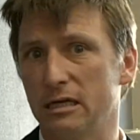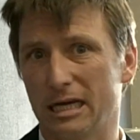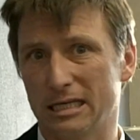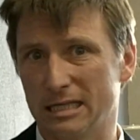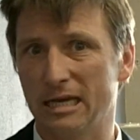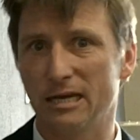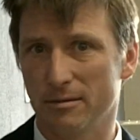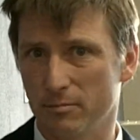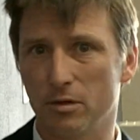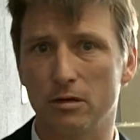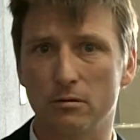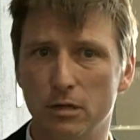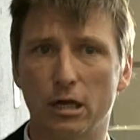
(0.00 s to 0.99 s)
not that
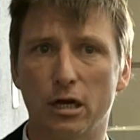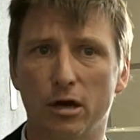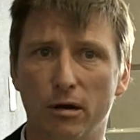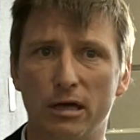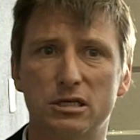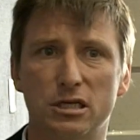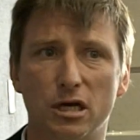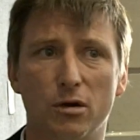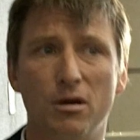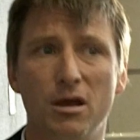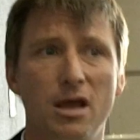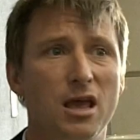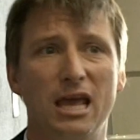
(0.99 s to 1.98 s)
nimble. But know? Even,
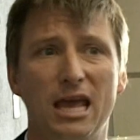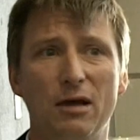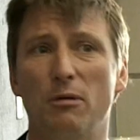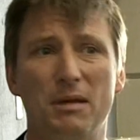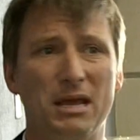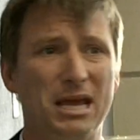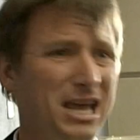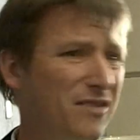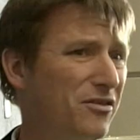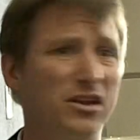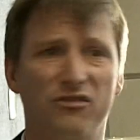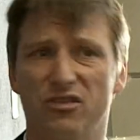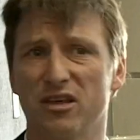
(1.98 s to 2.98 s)
so yeah, small positions.
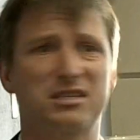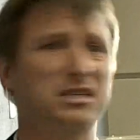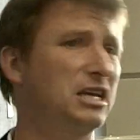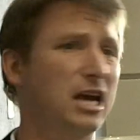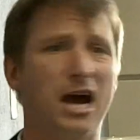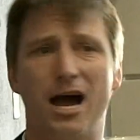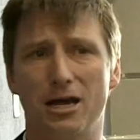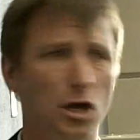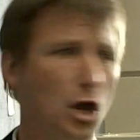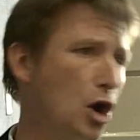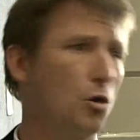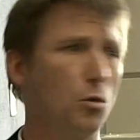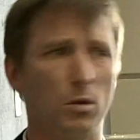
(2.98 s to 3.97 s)
Even yeah. if the
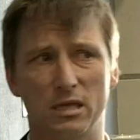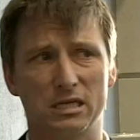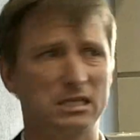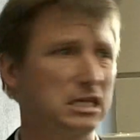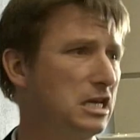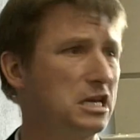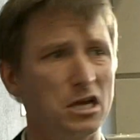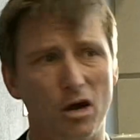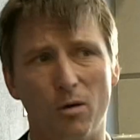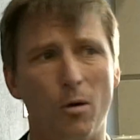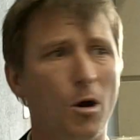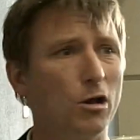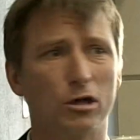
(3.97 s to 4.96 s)
CIO yeah. and the CEO
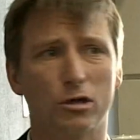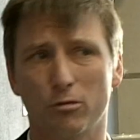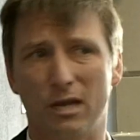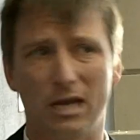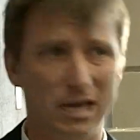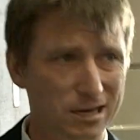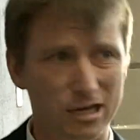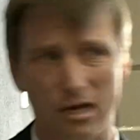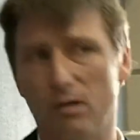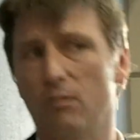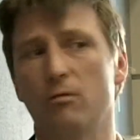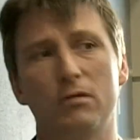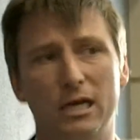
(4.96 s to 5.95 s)
all agreed, you
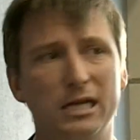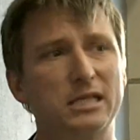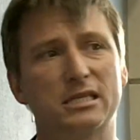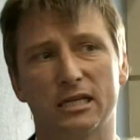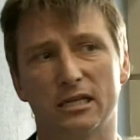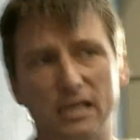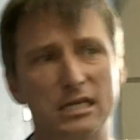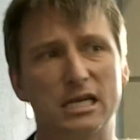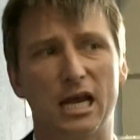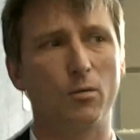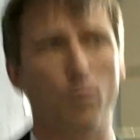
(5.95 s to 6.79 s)
know, instantly yeah.